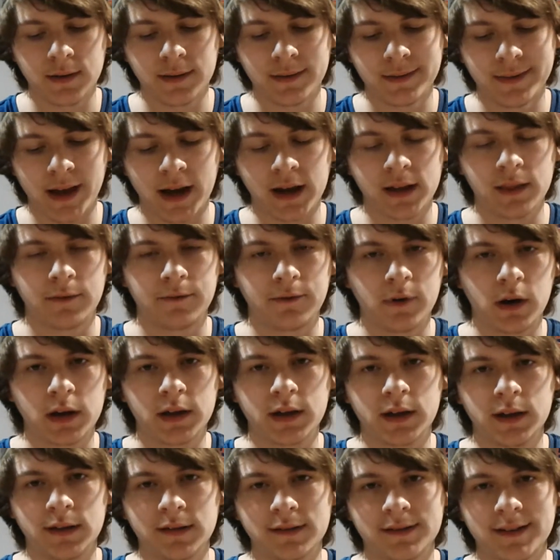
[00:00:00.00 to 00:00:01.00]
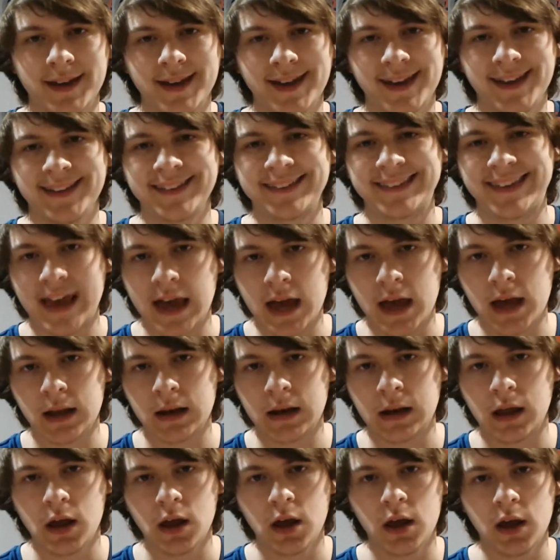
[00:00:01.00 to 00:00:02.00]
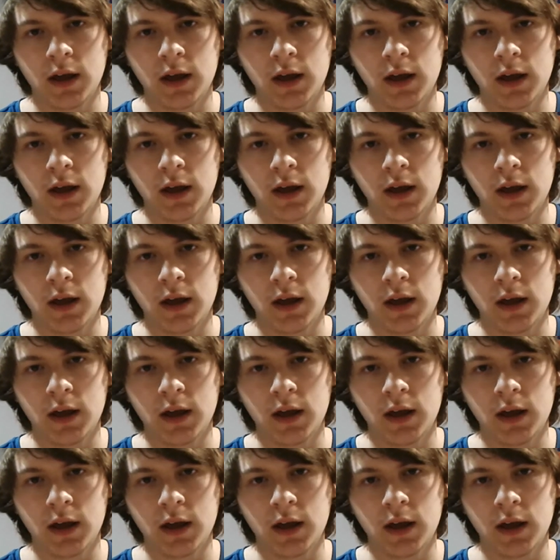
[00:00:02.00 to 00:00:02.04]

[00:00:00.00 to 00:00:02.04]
9, the Vikings. And 10,